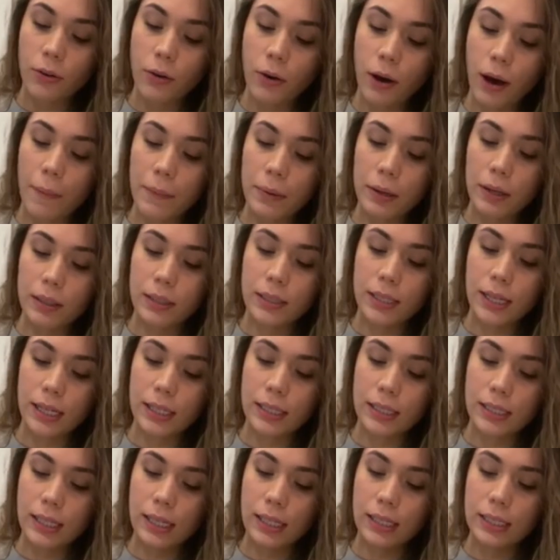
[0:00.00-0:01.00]
I'm gonna
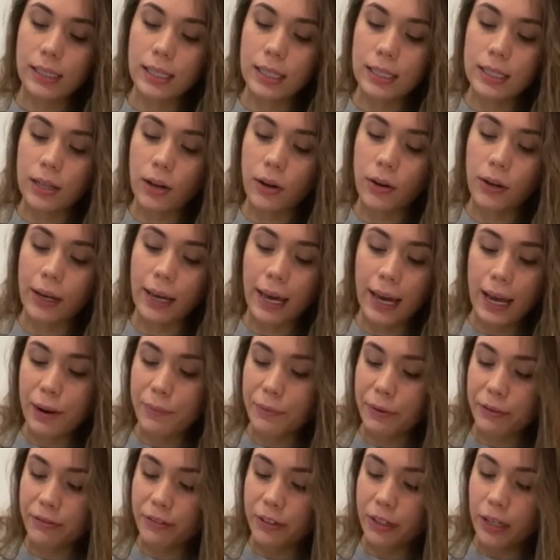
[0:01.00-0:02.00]
taste test this on
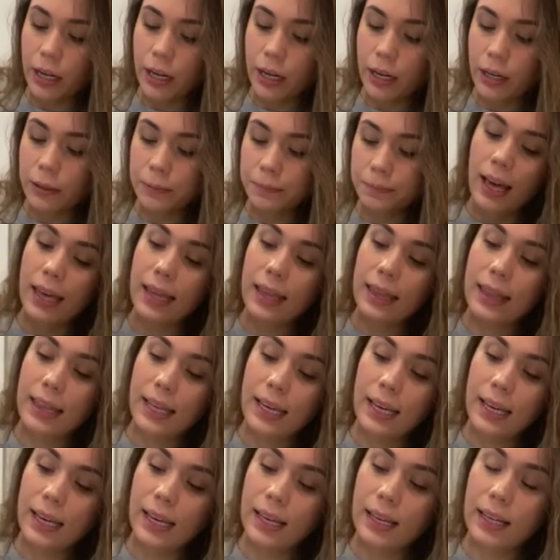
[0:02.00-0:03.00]
camera for y'all, and
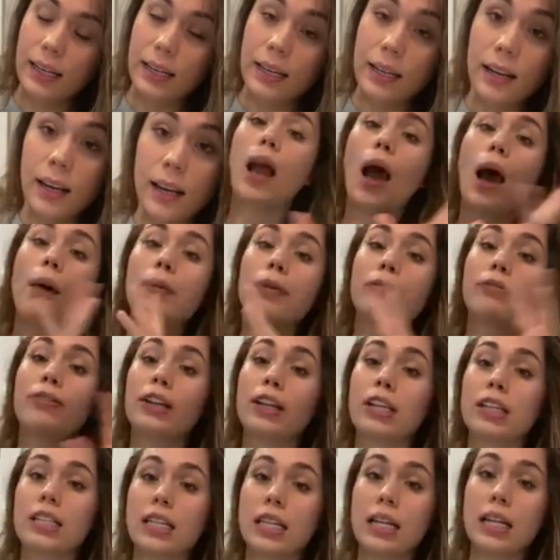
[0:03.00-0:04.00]
then I'm
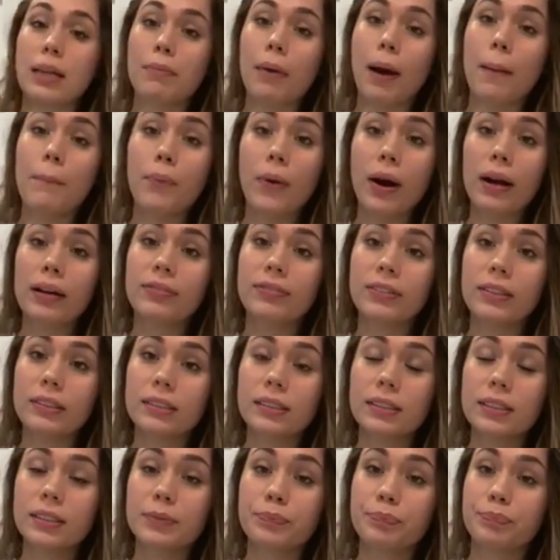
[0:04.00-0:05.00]
gonna finish eating my
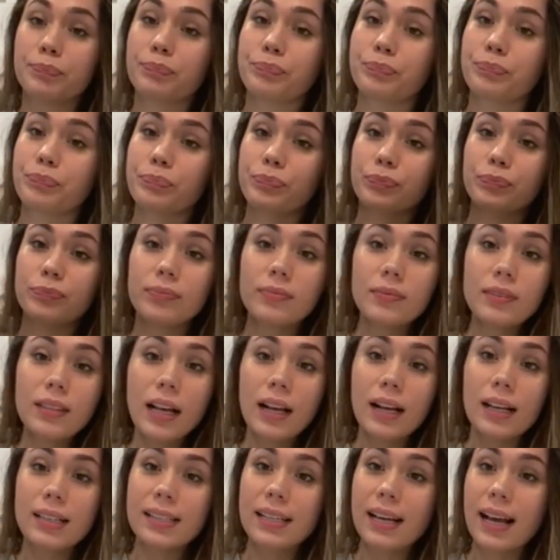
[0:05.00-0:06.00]
breakfast
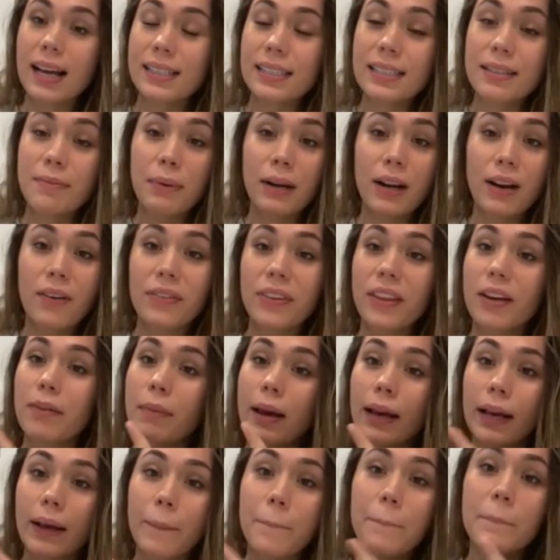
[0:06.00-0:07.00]
because I got somebody over there
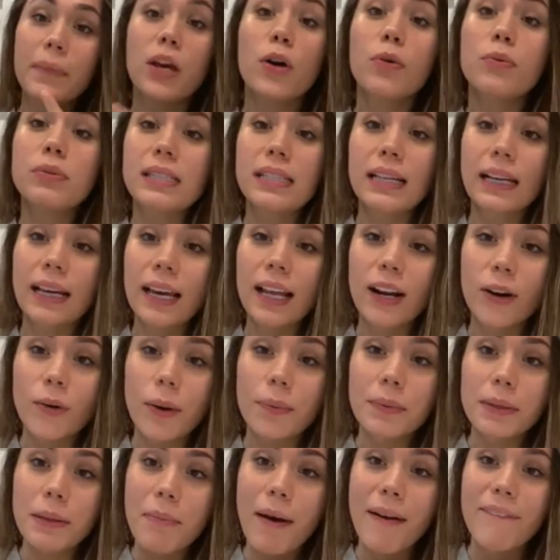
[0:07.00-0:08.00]
making music
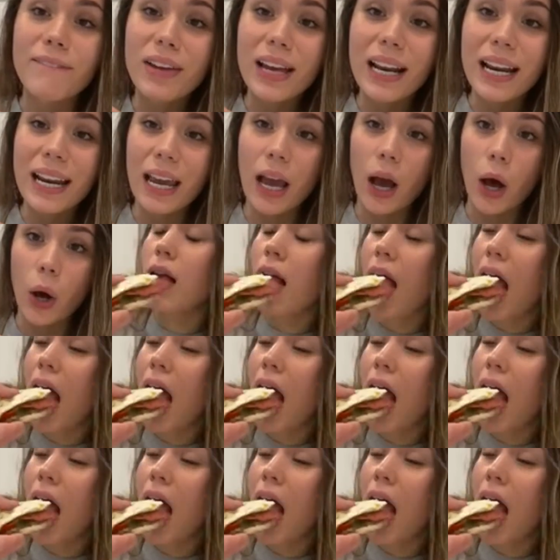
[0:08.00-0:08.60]
interrupting my video.